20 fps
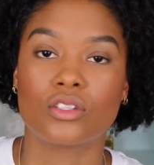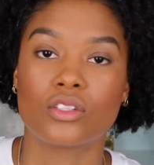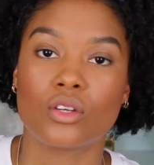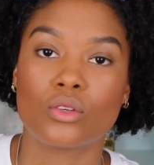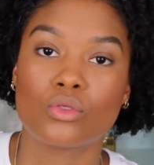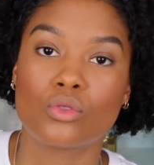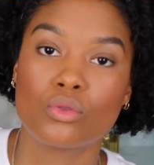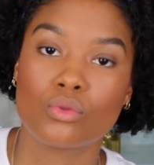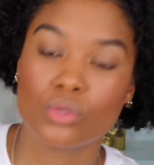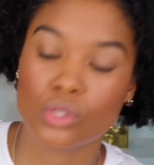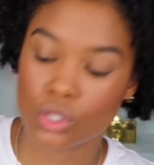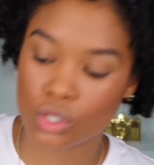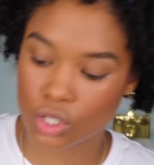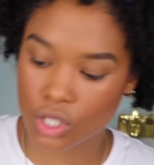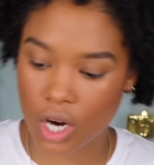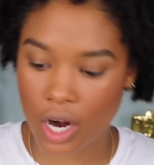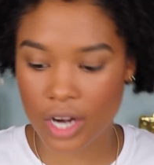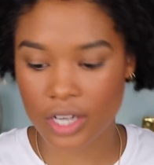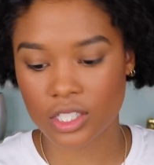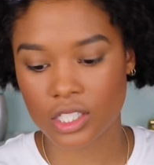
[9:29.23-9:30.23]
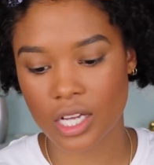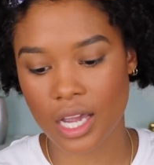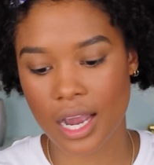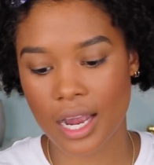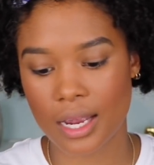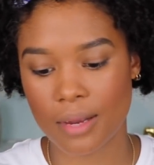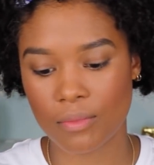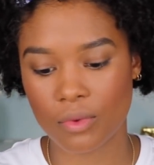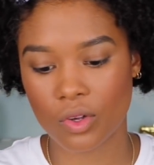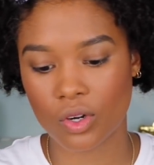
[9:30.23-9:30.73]
So to start,
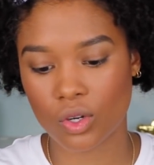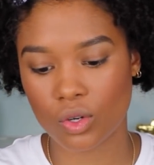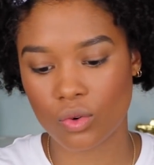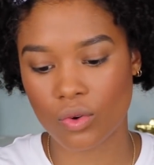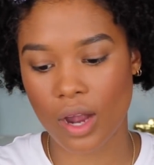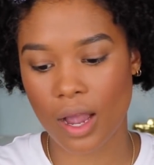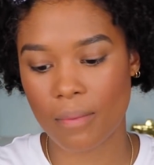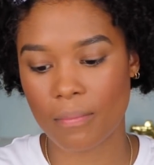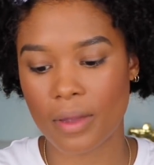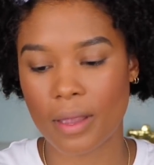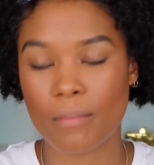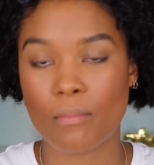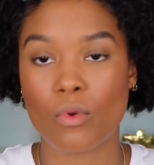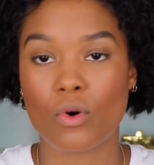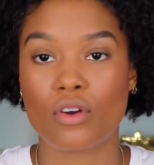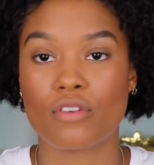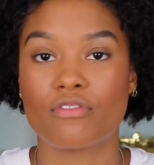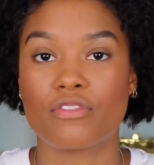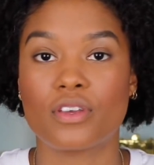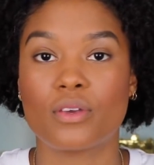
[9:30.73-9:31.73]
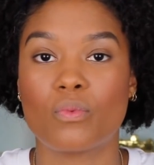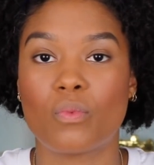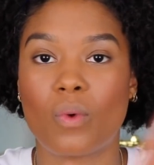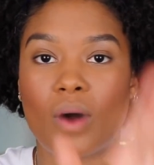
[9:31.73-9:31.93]
I'm gonna grab my Morphe